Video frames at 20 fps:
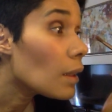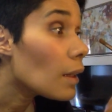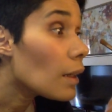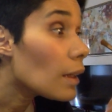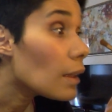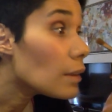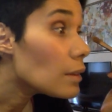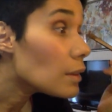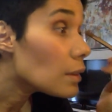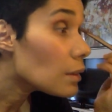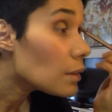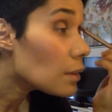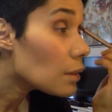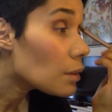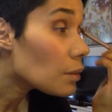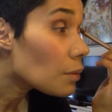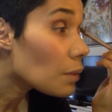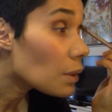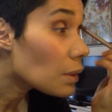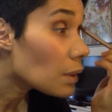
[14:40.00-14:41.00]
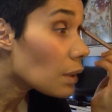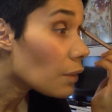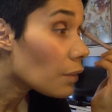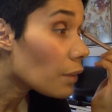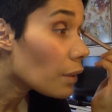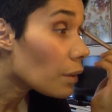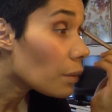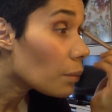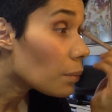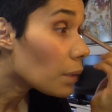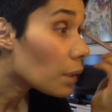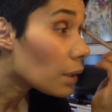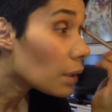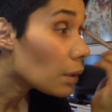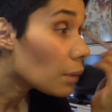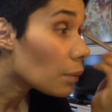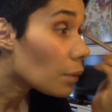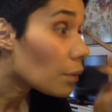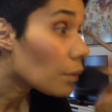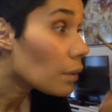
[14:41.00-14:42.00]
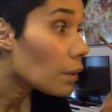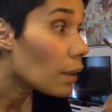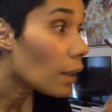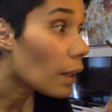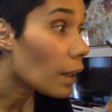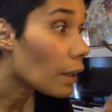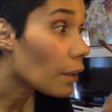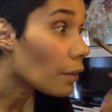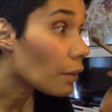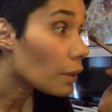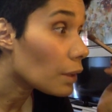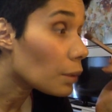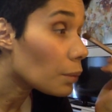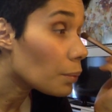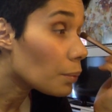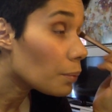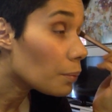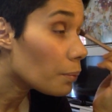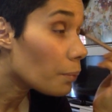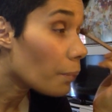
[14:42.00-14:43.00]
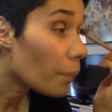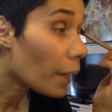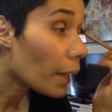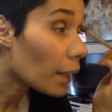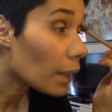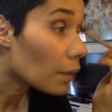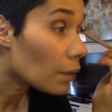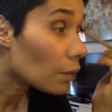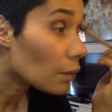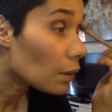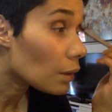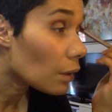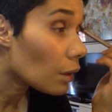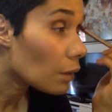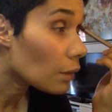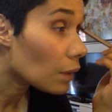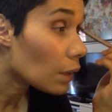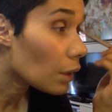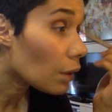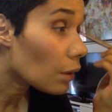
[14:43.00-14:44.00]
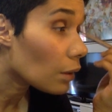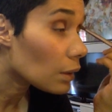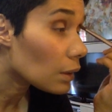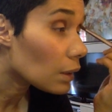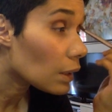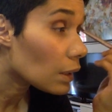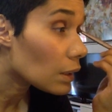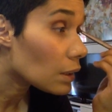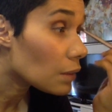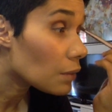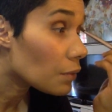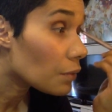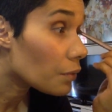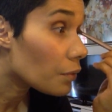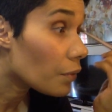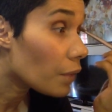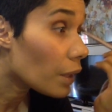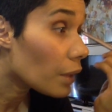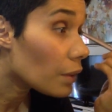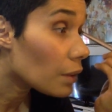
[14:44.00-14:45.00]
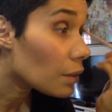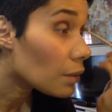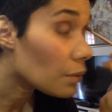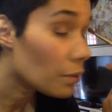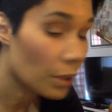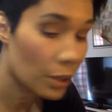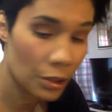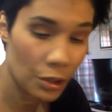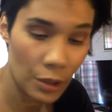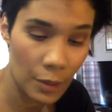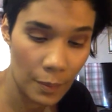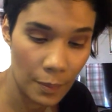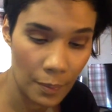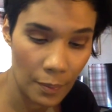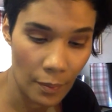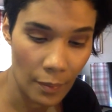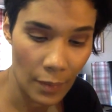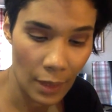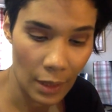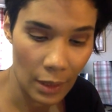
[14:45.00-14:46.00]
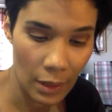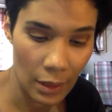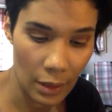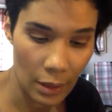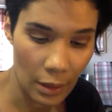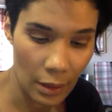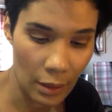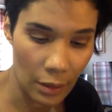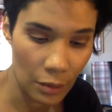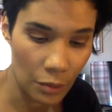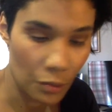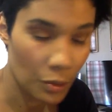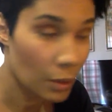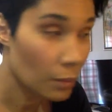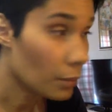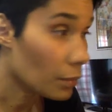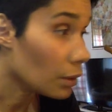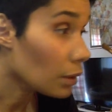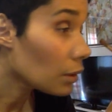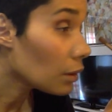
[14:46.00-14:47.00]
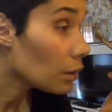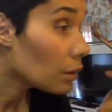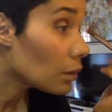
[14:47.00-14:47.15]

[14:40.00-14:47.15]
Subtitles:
And since these ones are very blendable, I already pack it on a color that is very rich, the Dreamer.